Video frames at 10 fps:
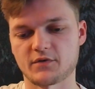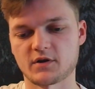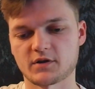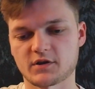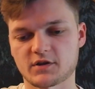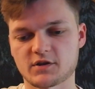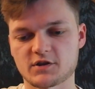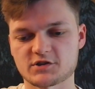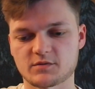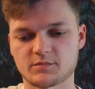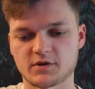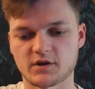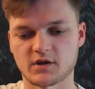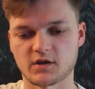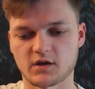They're in good condition,
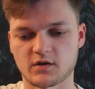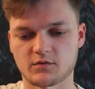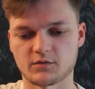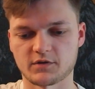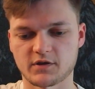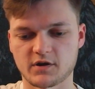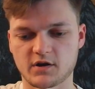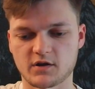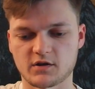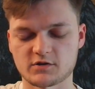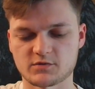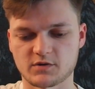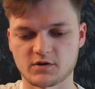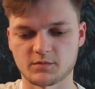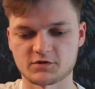but I don't really care. I just want
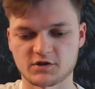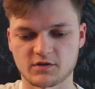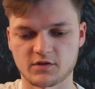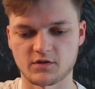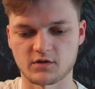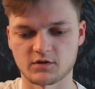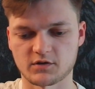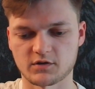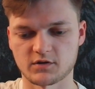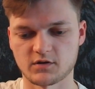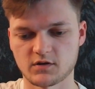to double check that they look good